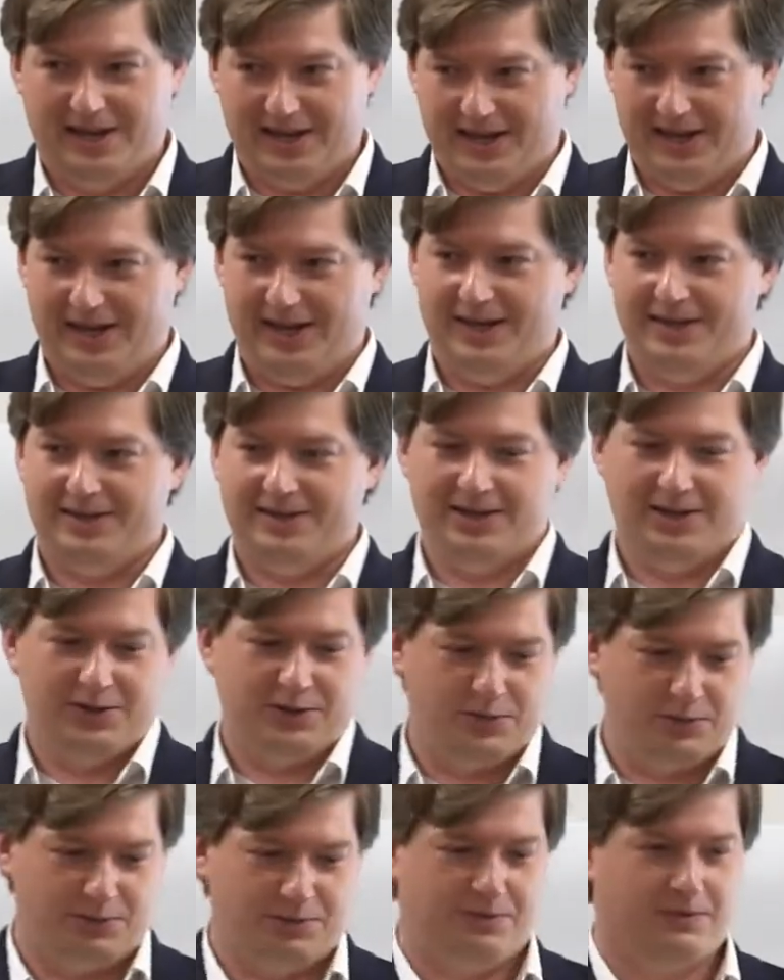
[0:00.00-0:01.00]
and
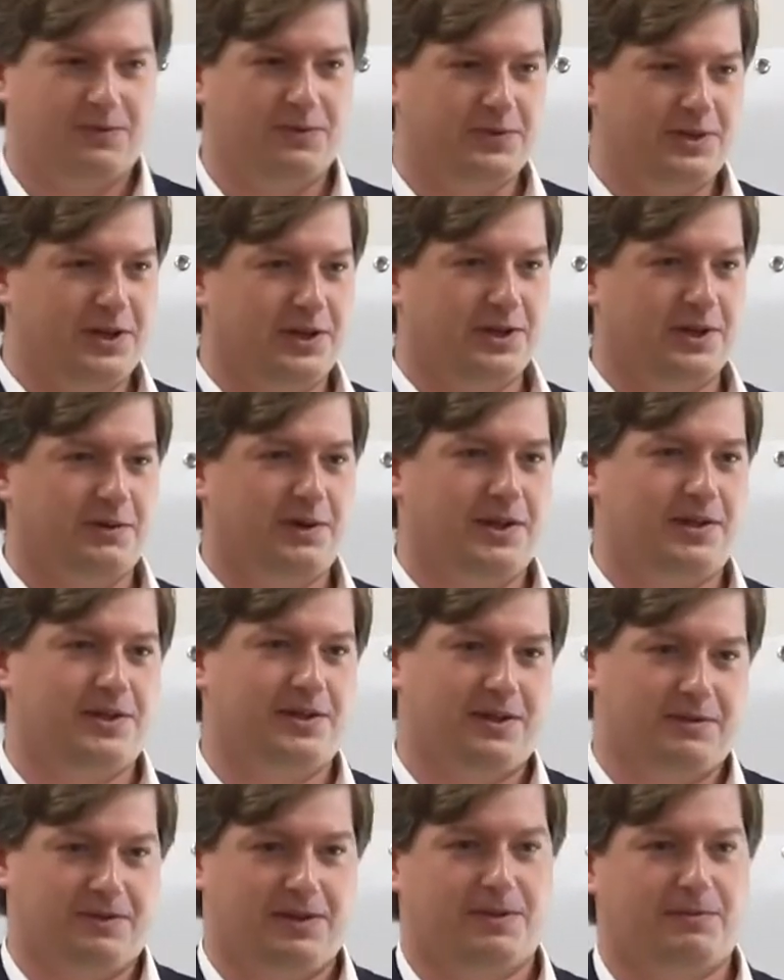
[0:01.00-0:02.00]
204 delegate
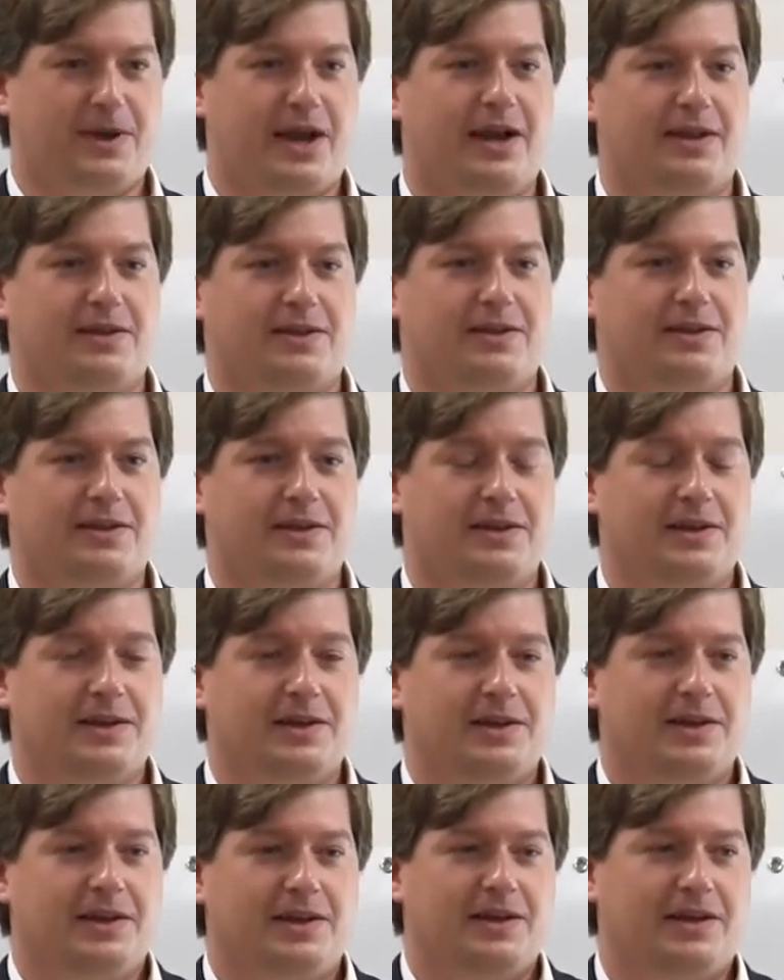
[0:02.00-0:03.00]
races if this passes.
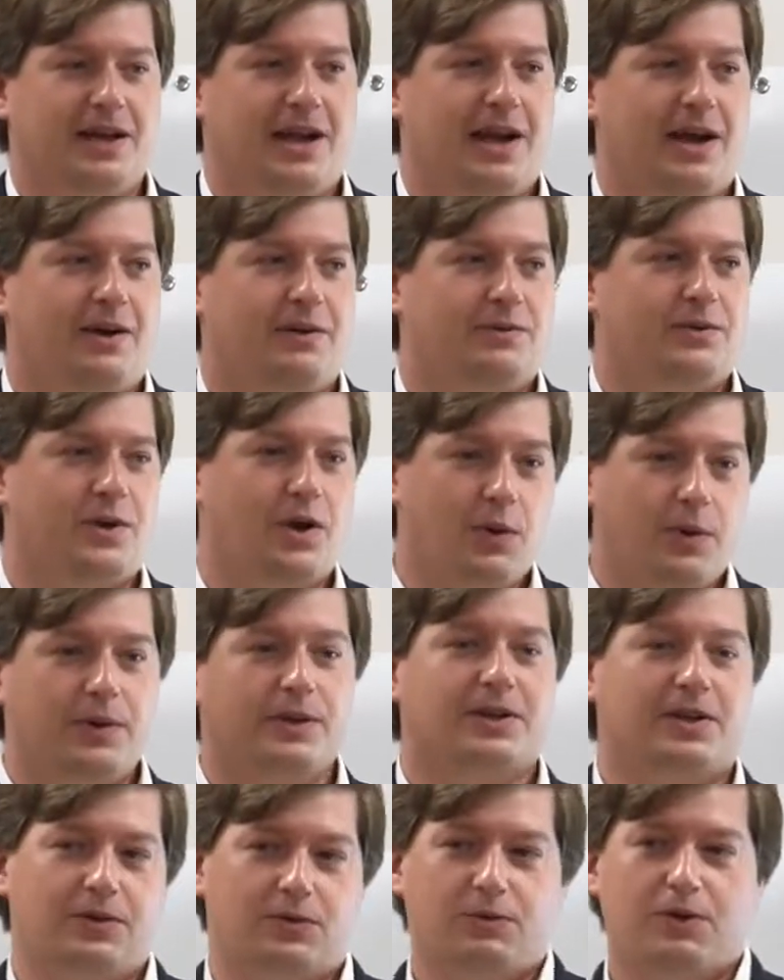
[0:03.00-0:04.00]
Now, no
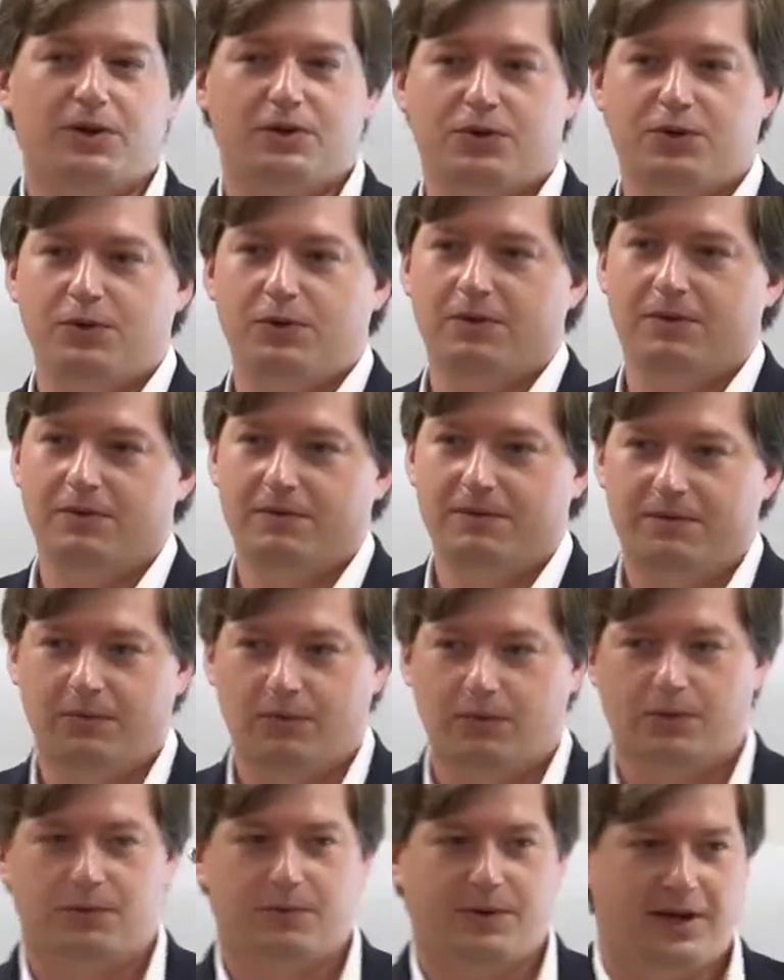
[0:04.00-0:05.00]
one can run
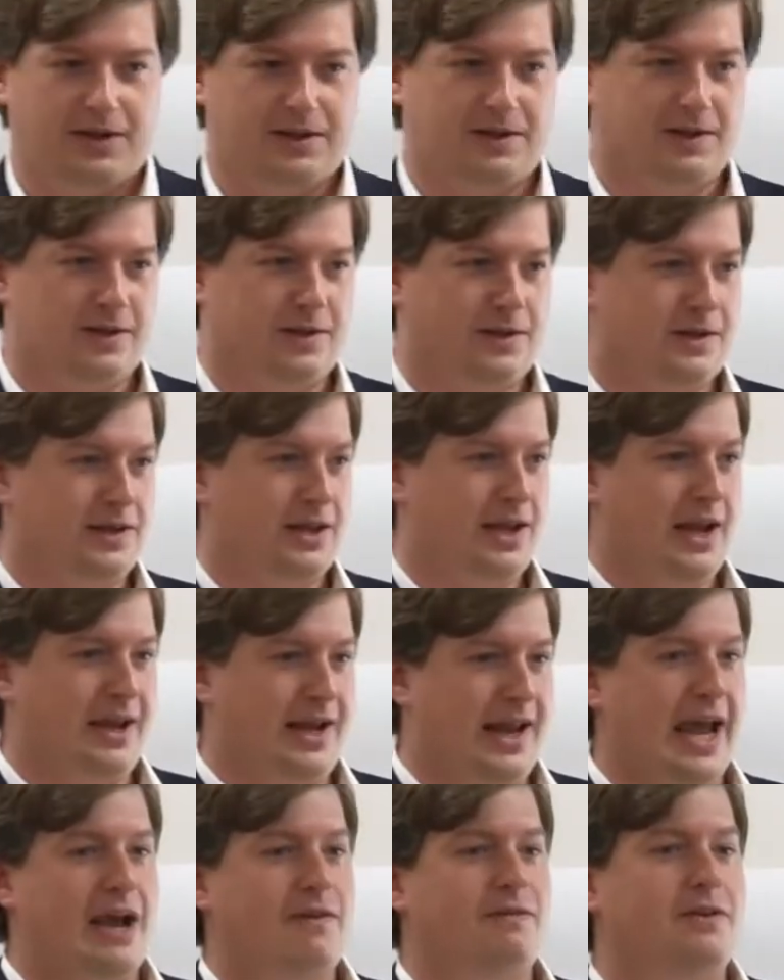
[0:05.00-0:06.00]
204 races and
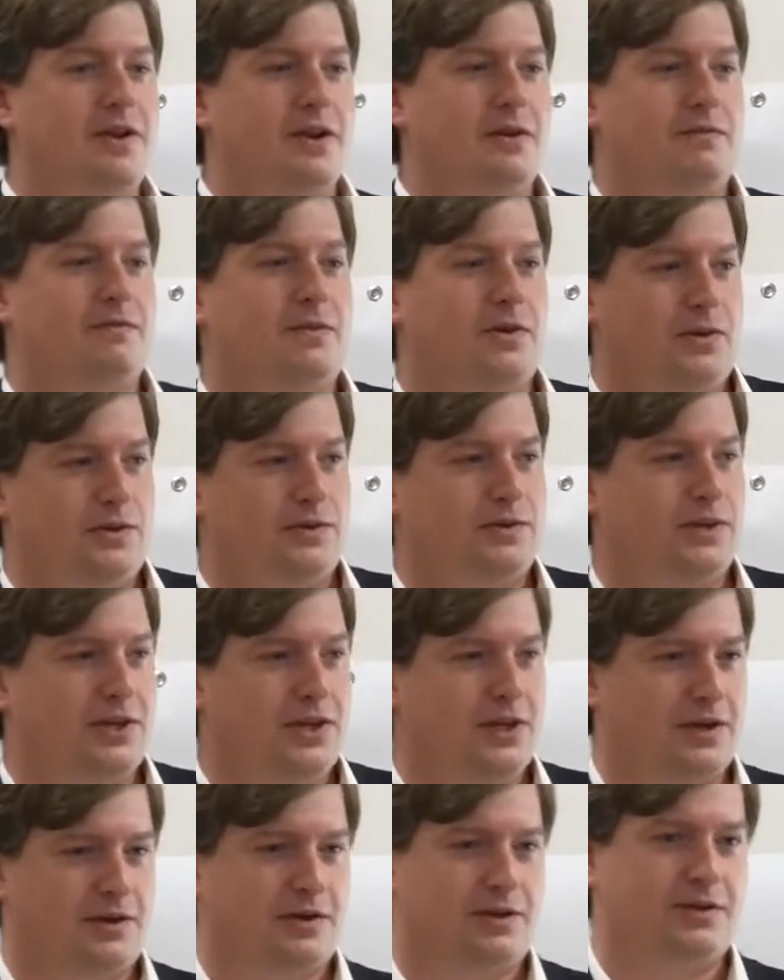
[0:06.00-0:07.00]
have enough
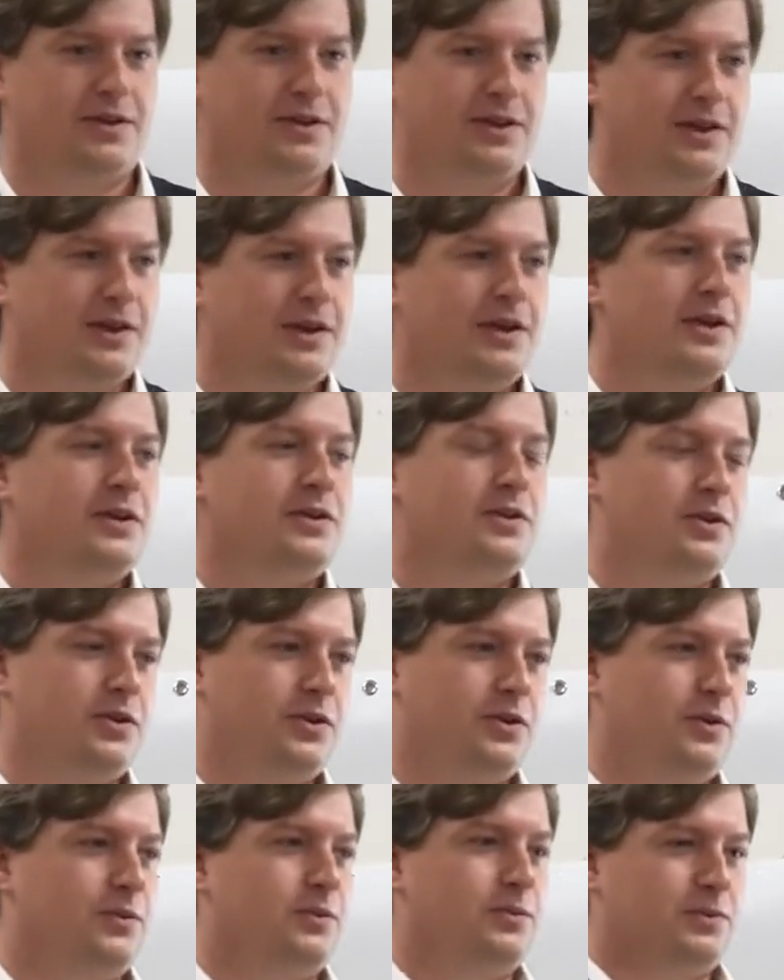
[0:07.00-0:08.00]
volunteers
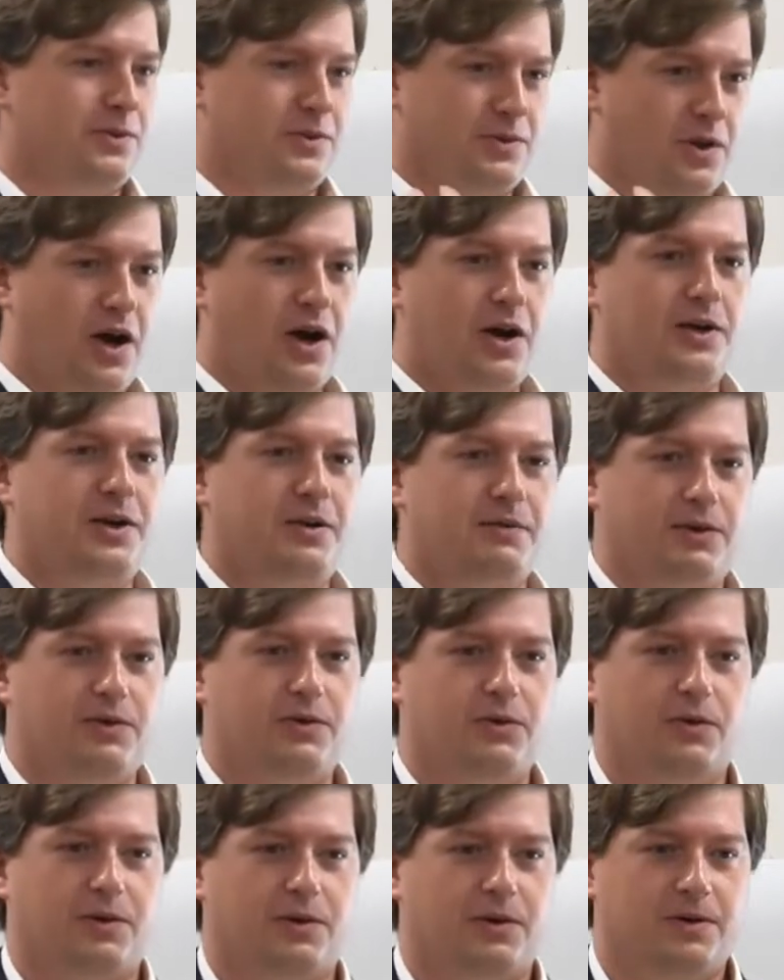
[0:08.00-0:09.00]
to knock on every
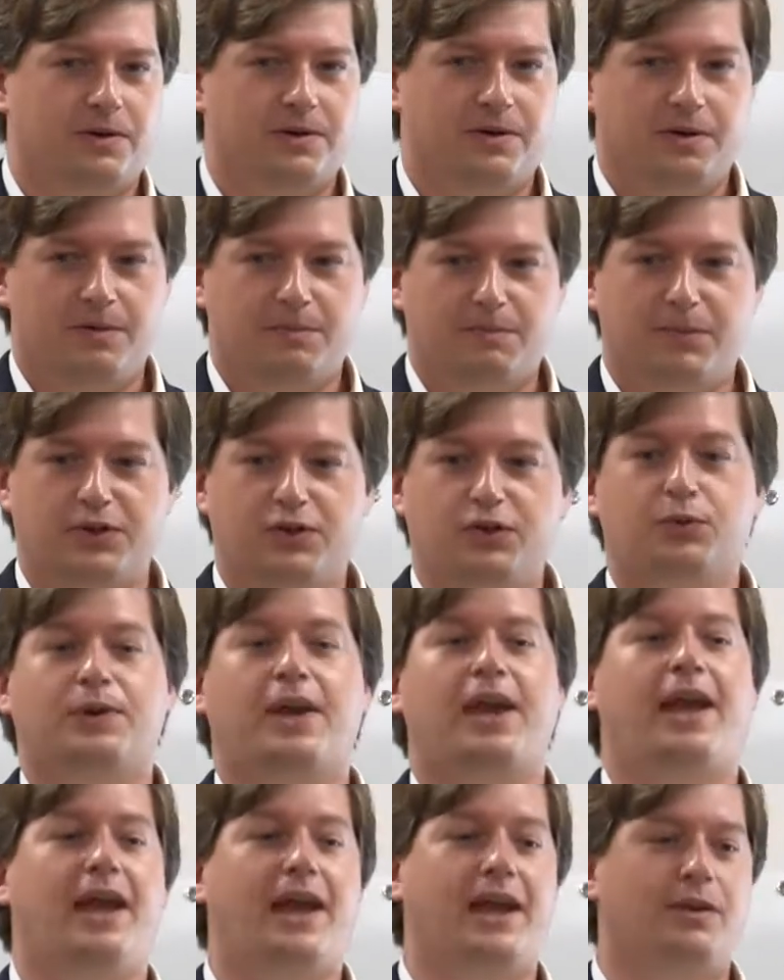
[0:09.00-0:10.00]
door. But you
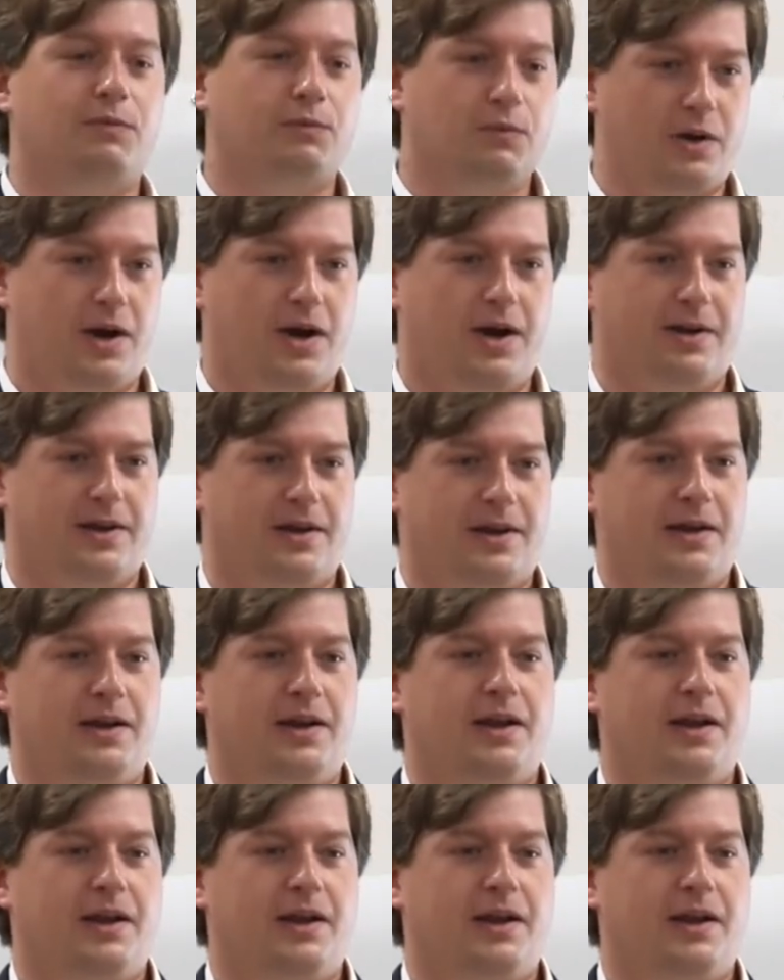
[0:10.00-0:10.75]
can run